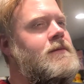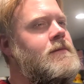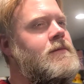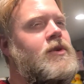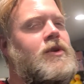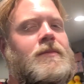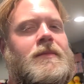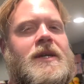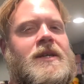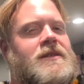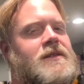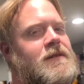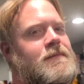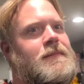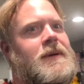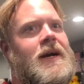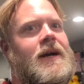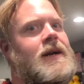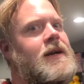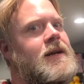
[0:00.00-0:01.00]
hold myself
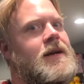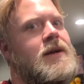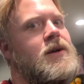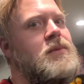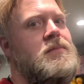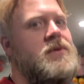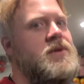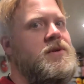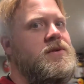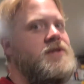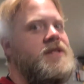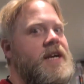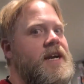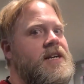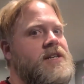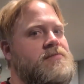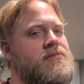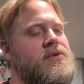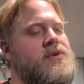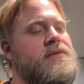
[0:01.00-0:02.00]
back, and I opened those
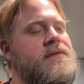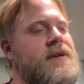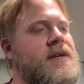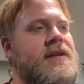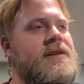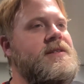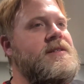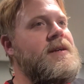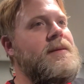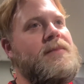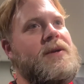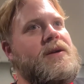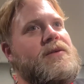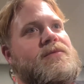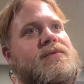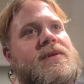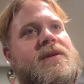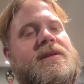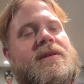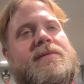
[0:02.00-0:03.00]
Hasbro figures up, and I
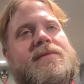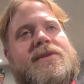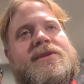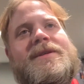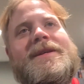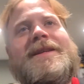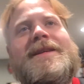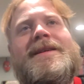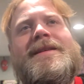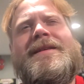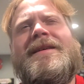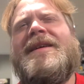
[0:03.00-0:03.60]
really wish I didn't.